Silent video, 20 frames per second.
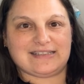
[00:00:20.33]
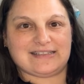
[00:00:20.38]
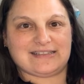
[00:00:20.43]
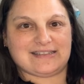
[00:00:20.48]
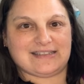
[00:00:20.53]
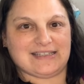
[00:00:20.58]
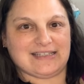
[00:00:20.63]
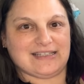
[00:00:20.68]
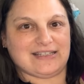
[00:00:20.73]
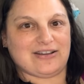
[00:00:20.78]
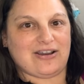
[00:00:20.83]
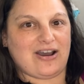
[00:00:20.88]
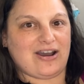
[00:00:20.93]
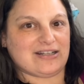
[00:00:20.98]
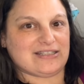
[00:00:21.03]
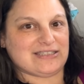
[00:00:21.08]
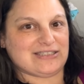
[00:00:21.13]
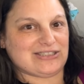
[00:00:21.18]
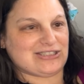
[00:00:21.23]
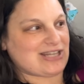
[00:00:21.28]
is the
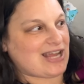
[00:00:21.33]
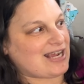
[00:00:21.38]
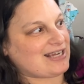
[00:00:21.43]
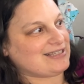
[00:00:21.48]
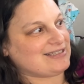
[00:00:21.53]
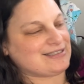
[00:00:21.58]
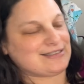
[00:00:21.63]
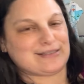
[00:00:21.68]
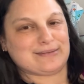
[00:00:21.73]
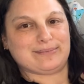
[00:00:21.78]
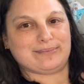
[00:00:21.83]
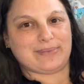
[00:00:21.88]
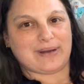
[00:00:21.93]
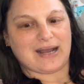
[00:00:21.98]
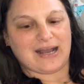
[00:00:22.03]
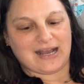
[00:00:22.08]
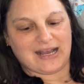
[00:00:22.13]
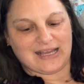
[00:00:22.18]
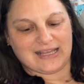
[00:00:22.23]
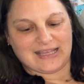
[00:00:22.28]
Connie Shacket
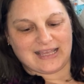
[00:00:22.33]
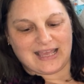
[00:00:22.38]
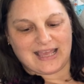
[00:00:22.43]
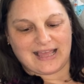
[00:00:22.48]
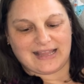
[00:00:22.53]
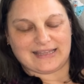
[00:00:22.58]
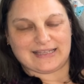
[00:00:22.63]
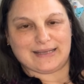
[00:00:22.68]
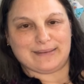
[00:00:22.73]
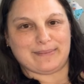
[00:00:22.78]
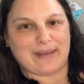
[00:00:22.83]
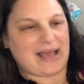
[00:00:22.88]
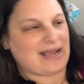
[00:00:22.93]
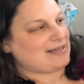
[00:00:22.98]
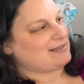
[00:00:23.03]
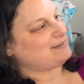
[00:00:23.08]
by Ellie Mac.